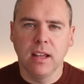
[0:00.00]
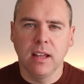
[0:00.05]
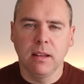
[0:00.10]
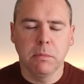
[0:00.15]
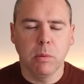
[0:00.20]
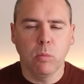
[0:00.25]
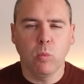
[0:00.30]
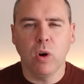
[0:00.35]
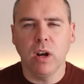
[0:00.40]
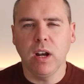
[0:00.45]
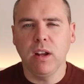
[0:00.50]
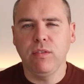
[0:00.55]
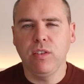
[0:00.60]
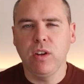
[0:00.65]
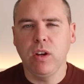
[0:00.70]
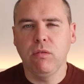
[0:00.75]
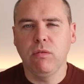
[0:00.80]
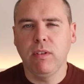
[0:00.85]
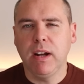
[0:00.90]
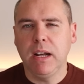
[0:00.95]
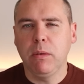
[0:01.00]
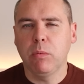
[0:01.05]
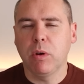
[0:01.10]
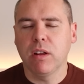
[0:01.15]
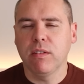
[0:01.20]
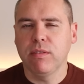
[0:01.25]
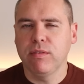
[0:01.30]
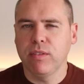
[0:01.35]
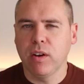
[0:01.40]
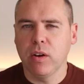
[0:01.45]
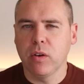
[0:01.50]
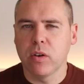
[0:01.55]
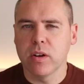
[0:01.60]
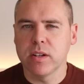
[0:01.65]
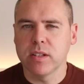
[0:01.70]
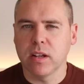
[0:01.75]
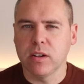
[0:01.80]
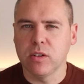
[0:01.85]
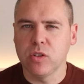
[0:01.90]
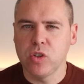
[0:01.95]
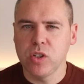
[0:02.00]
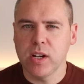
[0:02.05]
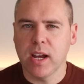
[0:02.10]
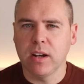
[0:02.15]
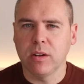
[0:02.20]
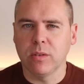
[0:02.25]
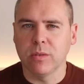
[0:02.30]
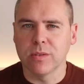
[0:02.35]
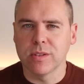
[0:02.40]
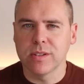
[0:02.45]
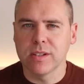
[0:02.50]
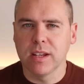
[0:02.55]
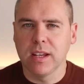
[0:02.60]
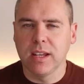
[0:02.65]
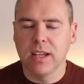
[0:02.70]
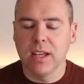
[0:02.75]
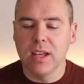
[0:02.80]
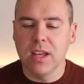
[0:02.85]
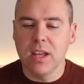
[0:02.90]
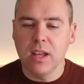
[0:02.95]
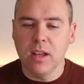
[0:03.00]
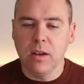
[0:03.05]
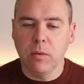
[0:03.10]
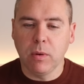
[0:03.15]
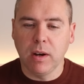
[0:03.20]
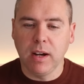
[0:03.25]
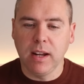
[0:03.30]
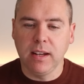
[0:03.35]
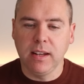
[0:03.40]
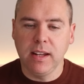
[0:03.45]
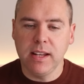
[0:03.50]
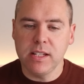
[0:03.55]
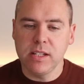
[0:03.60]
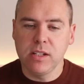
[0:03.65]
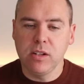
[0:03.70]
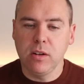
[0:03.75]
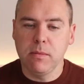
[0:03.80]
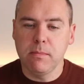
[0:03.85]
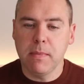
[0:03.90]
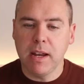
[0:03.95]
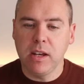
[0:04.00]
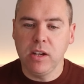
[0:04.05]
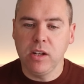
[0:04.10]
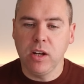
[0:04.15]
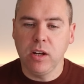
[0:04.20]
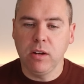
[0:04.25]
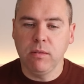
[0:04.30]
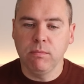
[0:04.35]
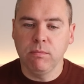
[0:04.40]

But what if you really want to focus on channels? Well, in this new menu,